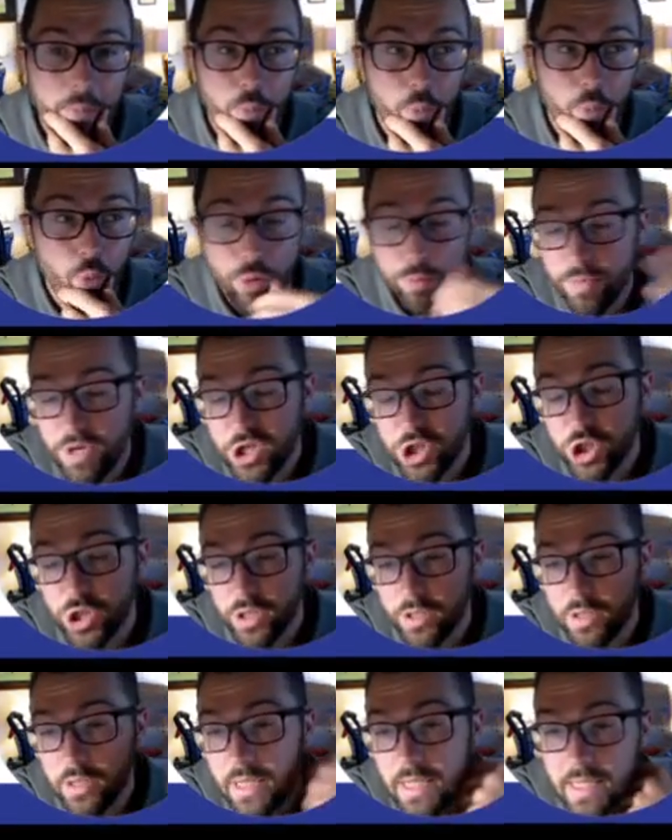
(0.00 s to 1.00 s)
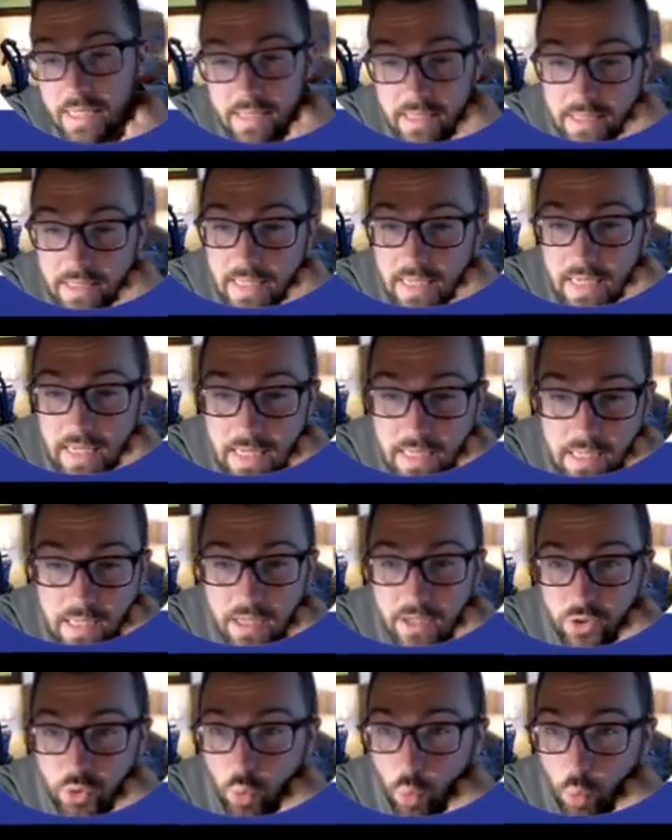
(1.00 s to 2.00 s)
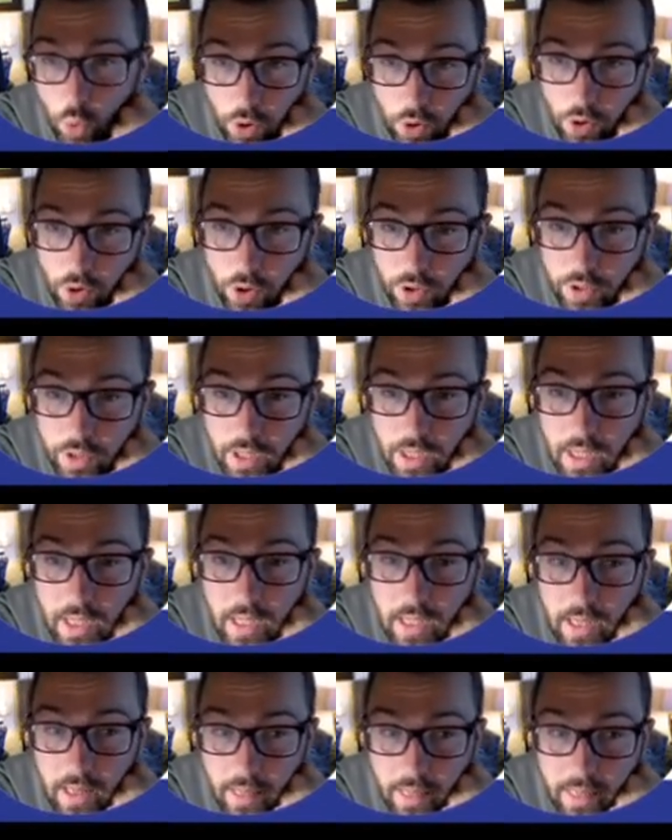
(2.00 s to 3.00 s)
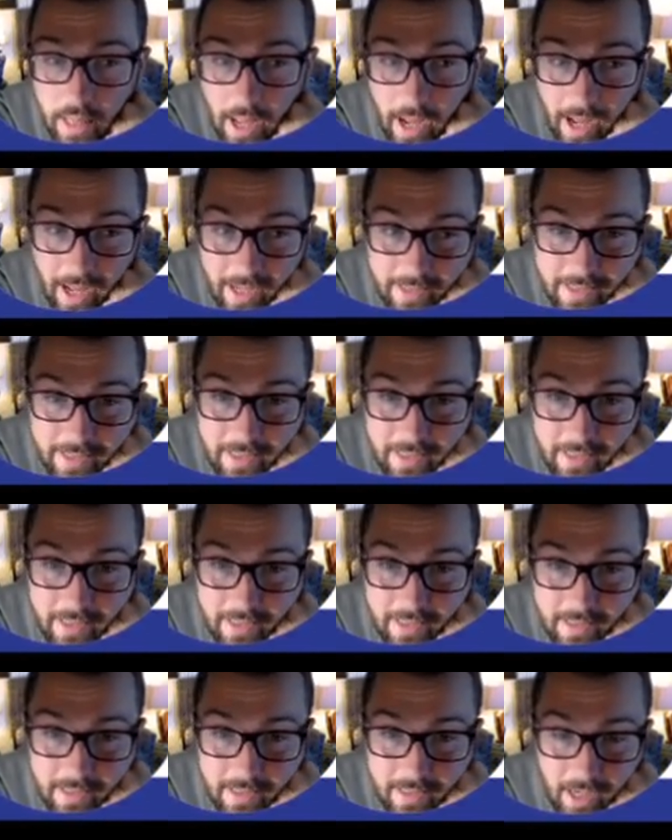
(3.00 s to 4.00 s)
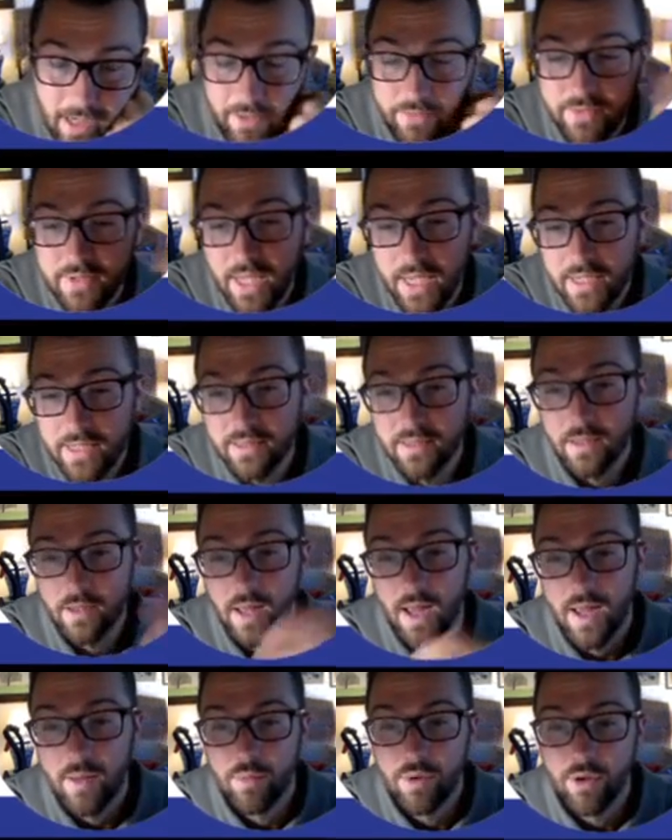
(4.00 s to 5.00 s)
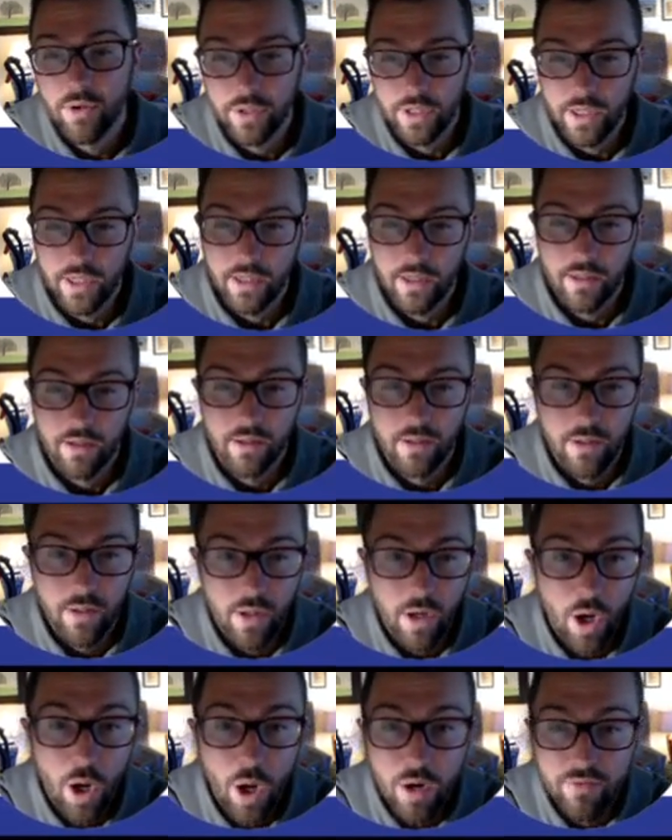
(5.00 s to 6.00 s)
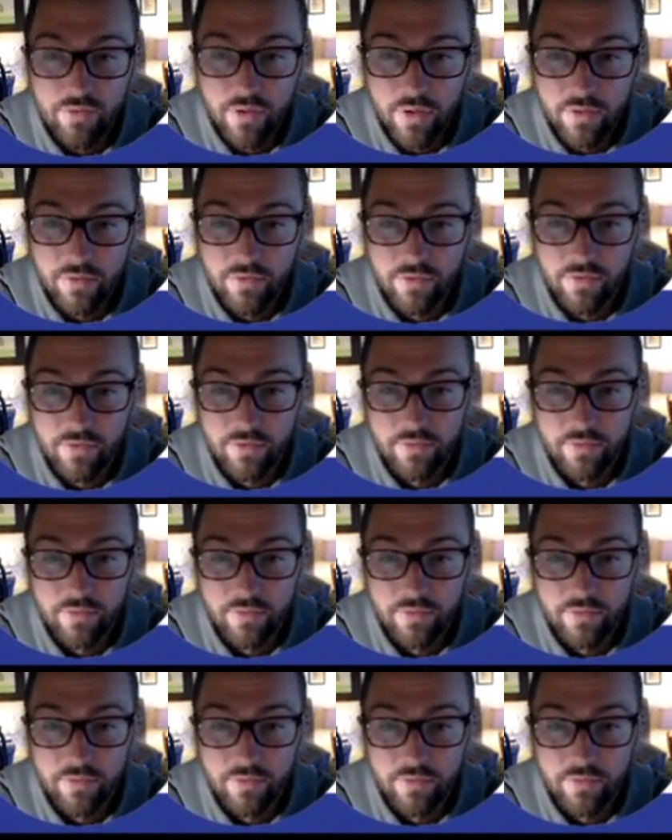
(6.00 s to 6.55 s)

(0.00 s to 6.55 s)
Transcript: remission is the easiest word that kind of takes the liability off of,